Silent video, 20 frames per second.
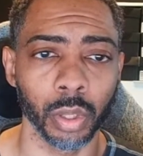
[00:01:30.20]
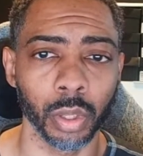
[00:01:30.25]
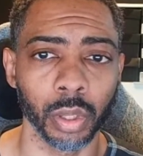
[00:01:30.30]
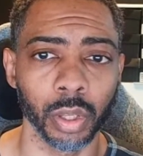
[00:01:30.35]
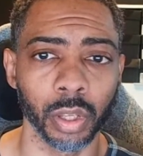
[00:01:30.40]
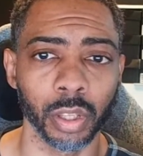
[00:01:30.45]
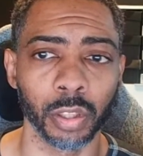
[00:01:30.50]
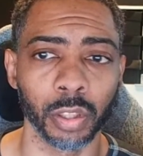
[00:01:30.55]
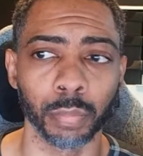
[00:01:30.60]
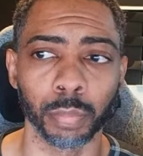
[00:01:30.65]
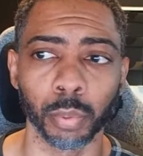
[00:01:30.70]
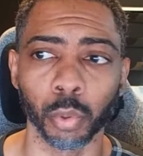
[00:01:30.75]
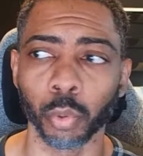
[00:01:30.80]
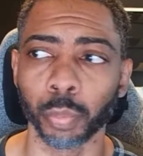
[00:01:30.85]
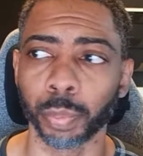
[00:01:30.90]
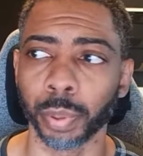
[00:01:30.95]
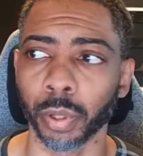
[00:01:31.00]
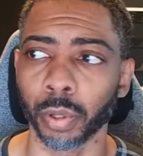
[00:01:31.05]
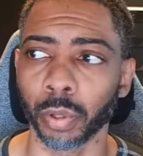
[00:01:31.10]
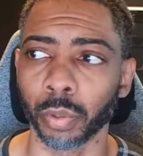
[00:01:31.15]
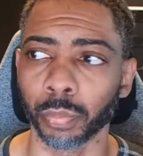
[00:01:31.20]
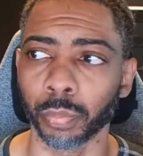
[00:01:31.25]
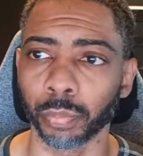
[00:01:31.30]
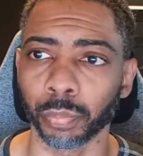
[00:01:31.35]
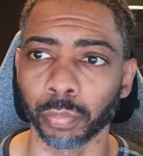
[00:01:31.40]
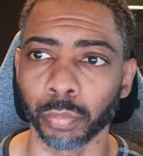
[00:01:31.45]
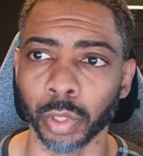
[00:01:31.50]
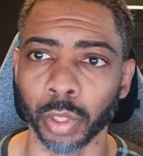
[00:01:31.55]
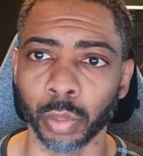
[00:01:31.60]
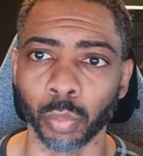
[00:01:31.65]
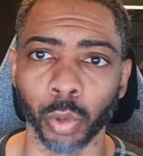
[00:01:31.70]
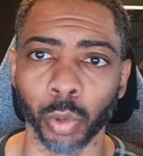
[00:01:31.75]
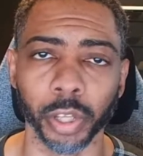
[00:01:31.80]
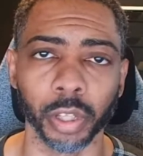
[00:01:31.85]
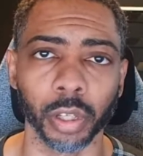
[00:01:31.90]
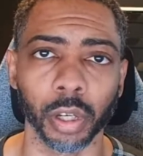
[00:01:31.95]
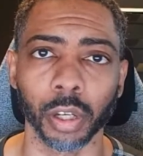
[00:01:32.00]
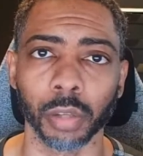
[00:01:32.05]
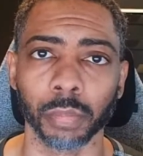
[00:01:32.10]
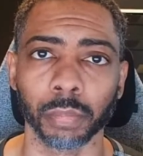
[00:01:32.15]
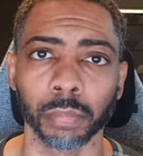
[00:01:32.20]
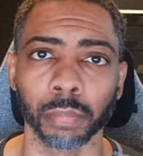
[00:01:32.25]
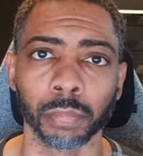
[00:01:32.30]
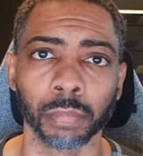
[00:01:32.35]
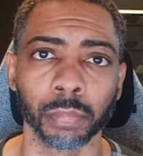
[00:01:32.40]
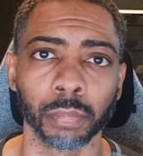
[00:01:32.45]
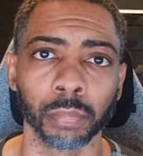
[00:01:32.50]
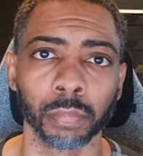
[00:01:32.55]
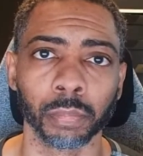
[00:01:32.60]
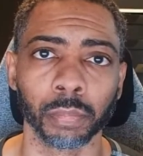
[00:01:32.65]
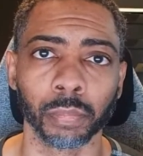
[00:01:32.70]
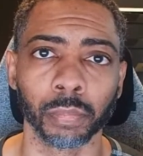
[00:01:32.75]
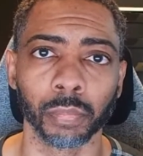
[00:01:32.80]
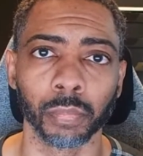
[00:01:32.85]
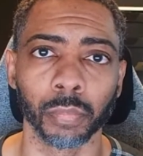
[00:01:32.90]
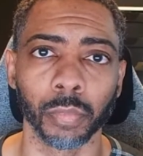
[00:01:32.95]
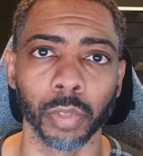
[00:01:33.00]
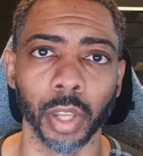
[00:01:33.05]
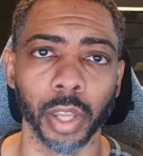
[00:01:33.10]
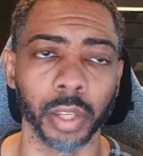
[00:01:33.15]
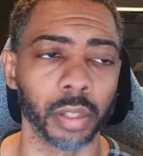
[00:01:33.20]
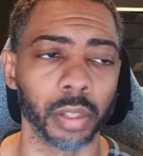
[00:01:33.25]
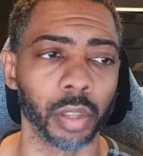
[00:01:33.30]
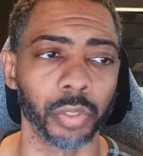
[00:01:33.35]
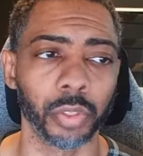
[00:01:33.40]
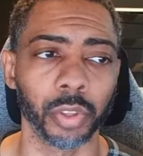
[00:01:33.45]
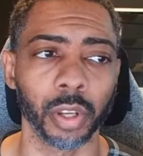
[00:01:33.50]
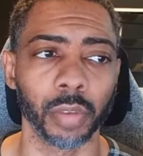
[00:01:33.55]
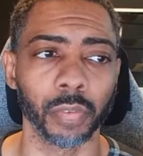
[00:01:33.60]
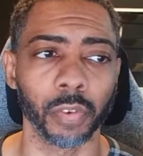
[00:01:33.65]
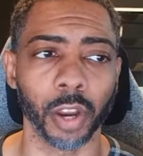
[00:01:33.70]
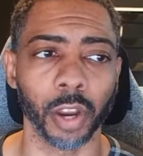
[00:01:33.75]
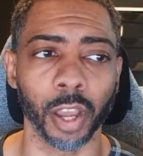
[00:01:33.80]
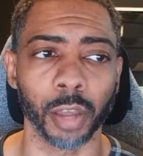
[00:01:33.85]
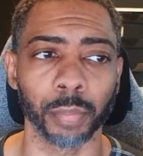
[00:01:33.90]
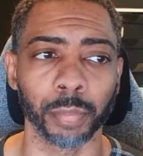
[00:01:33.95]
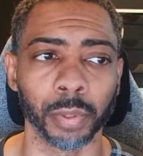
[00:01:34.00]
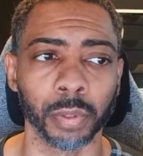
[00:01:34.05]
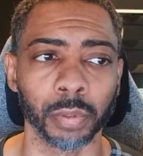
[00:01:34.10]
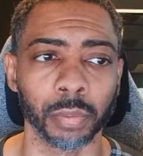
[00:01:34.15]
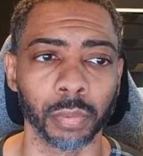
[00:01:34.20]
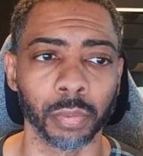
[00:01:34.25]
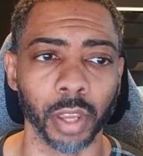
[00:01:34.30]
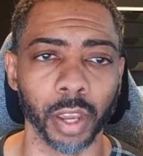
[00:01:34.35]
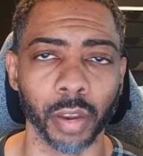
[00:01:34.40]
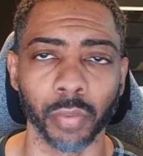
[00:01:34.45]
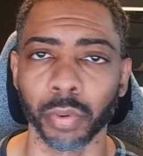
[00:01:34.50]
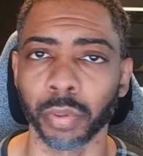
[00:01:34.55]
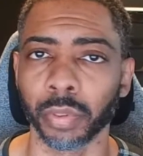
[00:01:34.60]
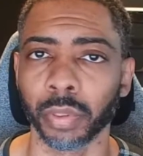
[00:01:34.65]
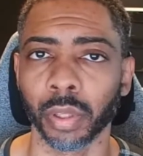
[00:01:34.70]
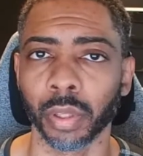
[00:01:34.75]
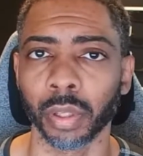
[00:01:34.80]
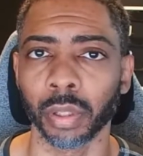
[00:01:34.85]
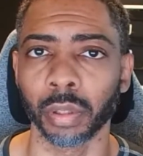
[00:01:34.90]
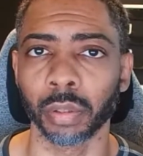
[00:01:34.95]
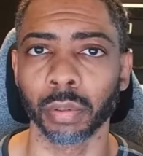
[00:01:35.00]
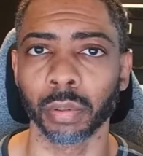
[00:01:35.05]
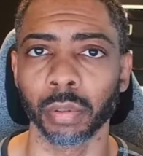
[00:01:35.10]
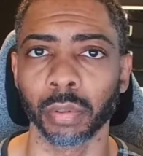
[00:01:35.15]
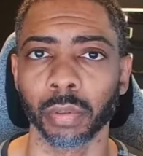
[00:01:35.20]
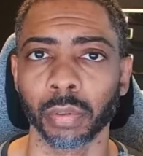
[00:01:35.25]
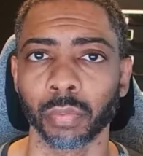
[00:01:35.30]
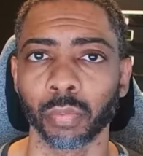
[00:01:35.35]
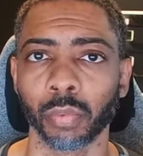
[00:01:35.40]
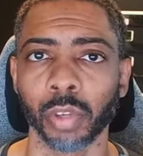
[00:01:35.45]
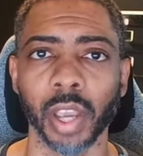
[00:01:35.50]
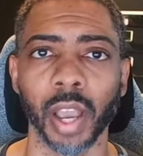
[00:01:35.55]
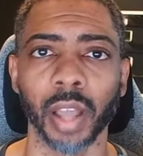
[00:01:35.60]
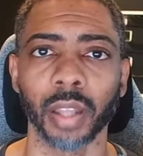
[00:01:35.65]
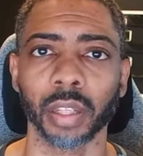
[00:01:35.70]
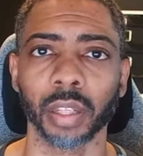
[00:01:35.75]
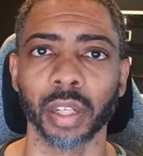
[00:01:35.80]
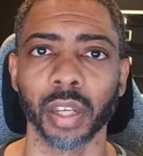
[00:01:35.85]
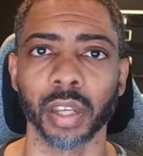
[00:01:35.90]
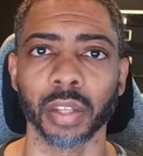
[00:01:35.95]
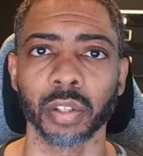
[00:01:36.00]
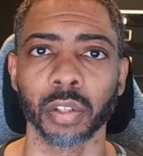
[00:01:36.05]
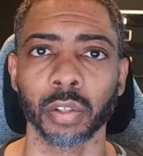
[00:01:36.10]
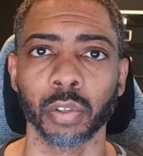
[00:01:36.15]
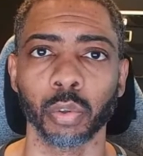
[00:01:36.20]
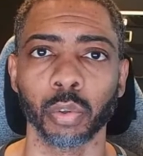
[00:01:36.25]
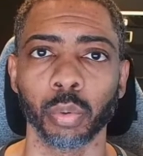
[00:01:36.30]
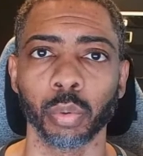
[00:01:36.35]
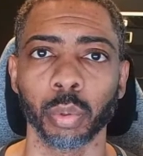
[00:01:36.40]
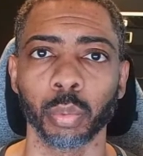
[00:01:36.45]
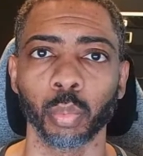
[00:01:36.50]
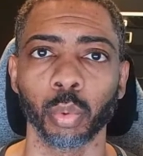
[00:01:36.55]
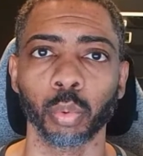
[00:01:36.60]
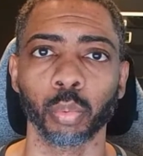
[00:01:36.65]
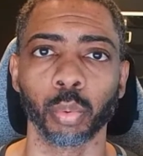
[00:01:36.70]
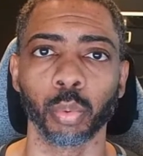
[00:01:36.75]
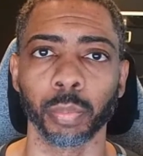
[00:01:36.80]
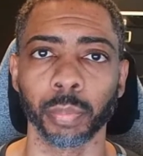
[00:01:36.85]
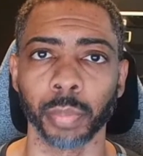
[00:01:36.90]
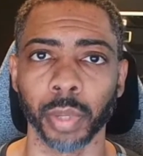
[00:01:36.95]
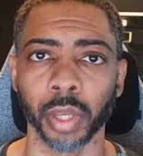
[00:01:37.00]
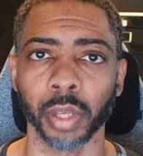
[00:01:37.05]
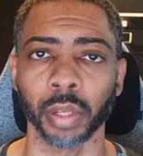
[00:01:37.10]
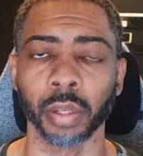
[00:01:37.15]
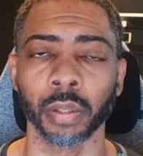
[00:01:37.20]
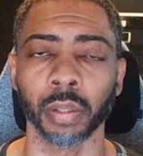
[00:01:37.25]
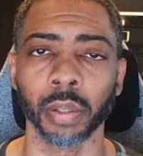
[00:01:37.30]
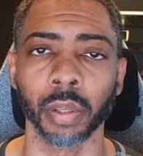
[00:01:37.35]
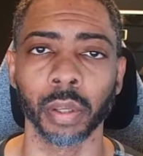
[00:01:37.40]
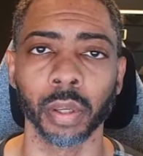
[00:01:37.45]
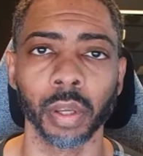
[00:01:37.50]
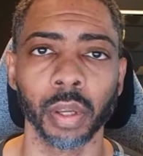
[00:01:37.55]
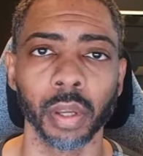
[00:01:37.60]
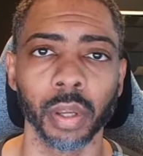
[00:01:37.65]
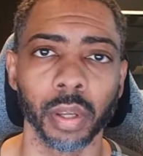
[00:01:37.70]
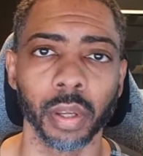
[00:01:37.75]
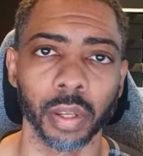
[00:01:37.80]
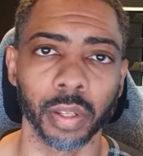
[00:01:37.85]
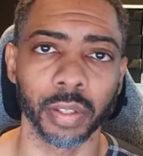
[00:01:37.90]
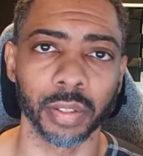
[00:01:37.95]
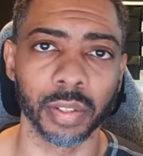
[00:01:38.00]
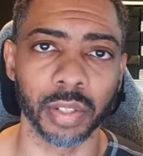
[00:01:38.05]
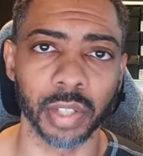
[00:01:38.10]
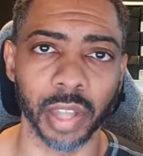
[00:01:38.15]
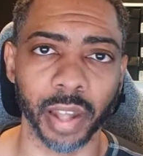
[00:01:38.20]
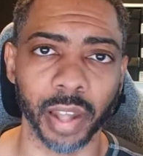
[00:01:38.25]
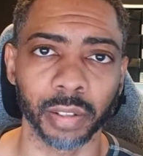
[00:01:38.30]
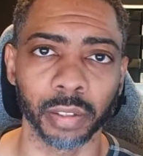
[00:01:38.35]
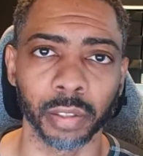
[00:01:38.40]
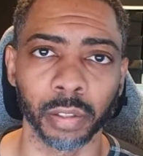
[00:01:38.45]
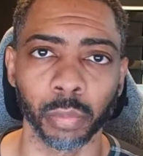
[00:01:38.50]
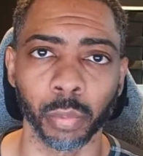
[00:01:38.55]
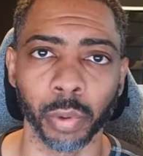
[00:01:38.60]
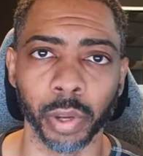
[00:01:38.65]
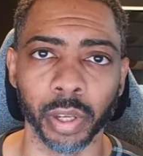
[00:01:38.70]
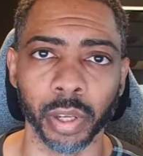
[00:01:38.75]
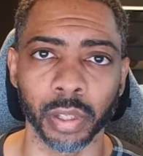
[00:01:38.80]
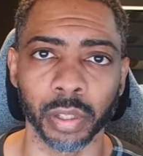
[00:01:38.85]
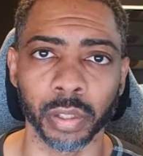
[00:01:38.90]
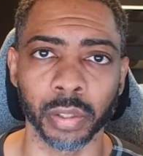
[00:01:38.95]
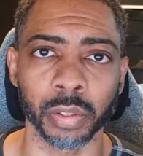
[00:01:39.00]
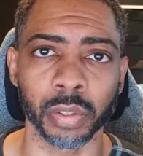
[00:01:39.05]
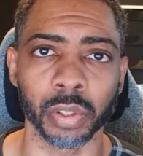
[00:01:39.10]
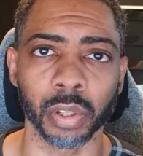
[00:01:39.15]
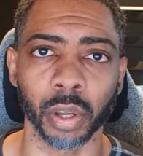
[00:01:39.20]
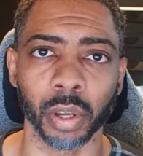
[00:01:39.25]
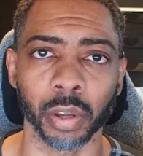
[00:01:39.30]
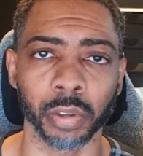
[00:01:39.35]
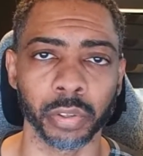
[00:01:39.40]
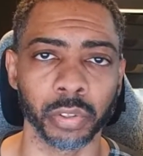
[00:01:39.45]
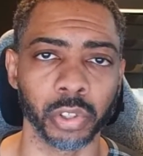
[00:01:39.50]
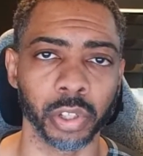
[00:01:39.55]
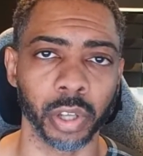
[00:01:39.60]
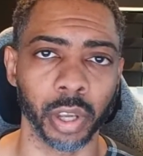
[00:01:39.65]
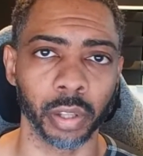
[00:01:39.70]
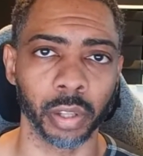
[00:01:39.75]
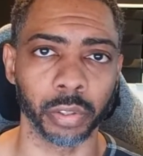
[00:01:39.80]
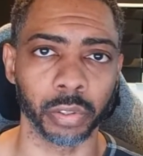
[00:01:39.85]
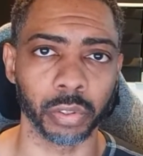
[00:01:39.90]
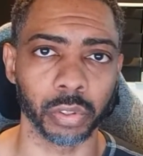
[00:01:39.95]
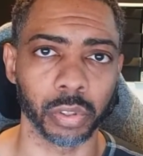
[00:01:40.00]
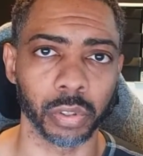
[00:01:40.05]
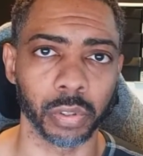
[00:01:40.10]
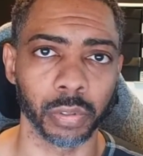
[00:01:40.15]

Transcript: In the blue pill, he'd wake up like nothing ever happened. Everything, reality as he knew it, would remain exactly the way it is, unchallenged.